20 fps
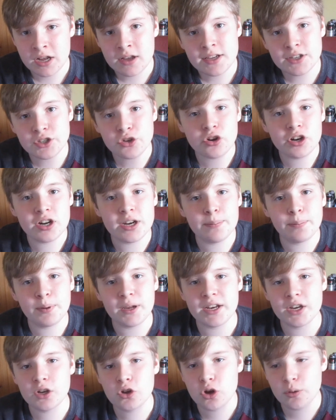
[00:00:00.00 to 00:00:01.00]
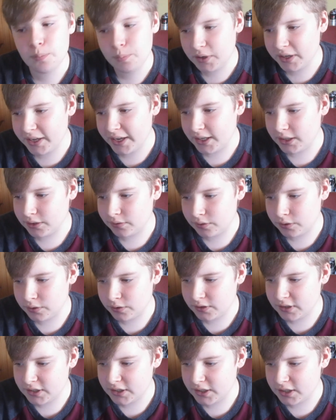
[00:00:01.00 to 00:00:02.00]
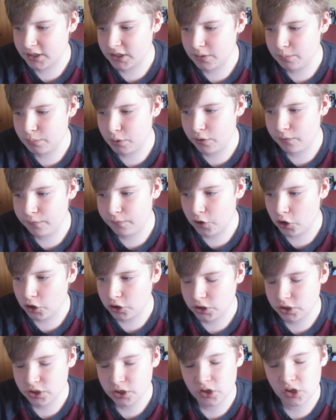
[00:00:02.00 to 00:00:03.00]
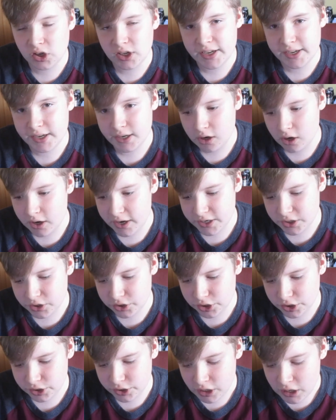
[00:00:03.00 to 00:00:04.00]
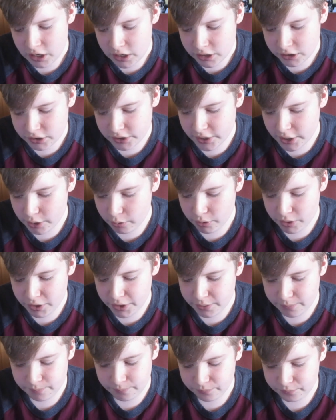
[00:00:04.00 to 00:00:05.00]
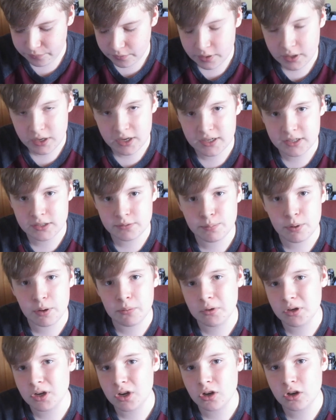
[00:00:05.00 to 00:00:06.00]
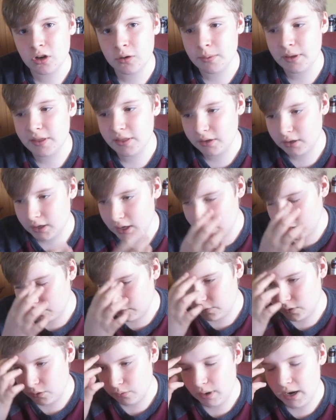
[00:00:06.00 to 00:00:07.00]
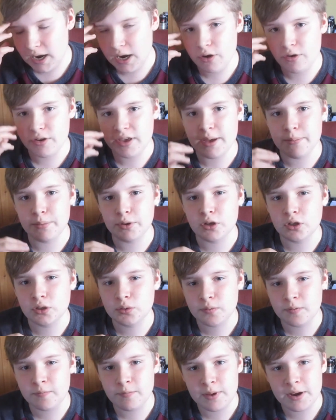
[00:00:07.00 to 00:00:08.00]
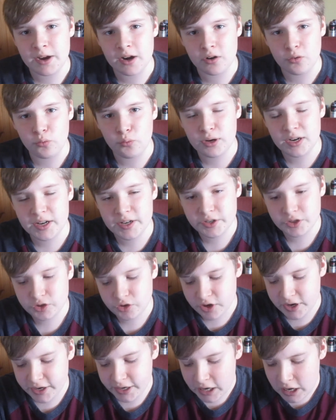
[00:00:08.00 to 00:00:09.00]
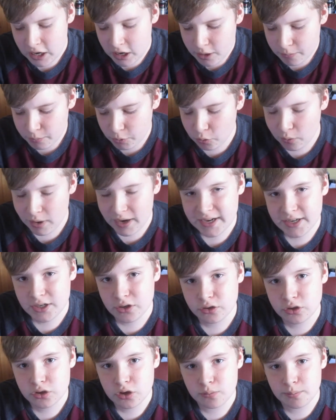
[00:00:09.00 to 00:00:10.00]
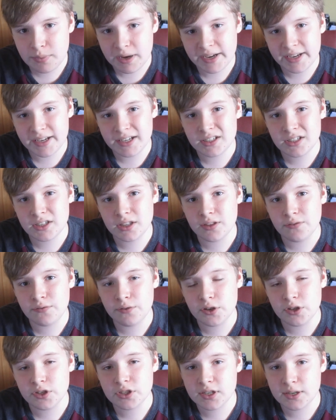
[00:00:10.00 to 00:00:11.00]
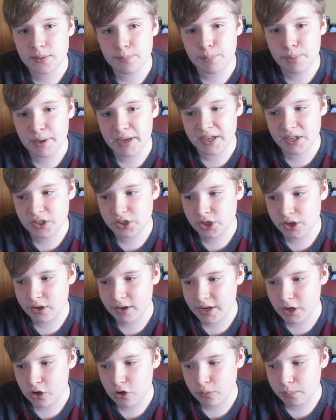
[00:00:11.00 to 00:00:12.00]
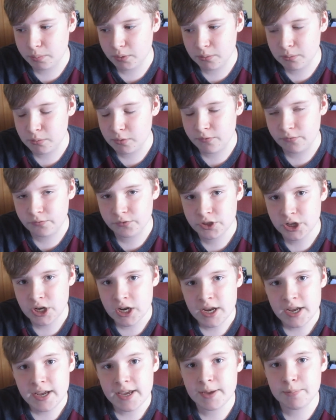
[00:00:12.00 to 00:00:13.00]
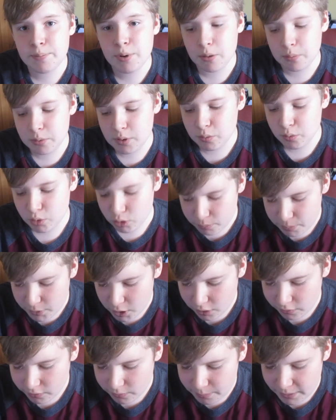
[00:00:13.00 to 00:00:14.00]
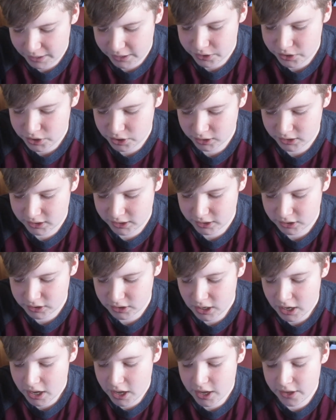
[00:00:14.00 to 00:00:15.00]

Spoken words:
He's already played a couple of games for us this season, but unfortunately he got injured, so he's probably not going to be in the lineup for a while yet because we've been on a winning streak. But when he does come back into the first team picture in a couple of months, he probably will be on the bench at least.